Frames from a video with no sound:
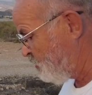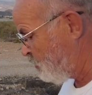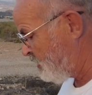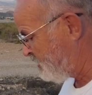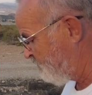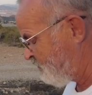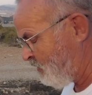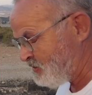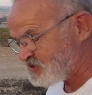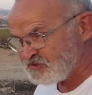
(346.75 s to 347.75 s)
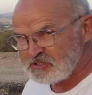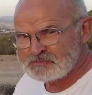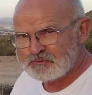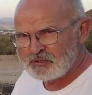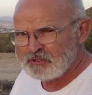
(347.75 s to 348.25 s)
working fine. So it
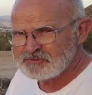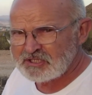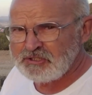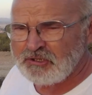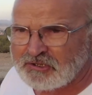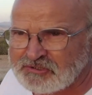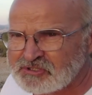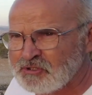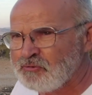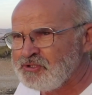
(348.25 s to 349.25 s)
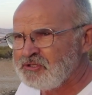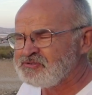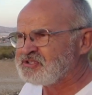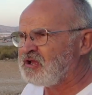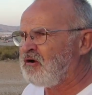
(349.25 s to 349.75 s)
just proves that you can still
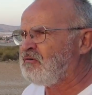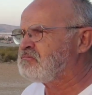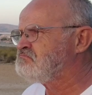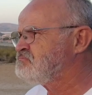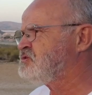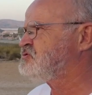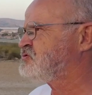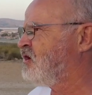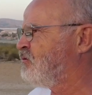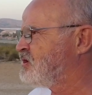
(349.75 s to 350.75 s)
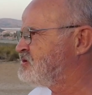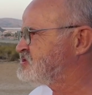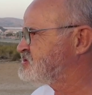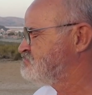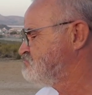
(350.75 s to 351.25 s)
use the old
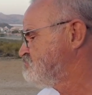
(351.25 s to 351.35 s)
controllers.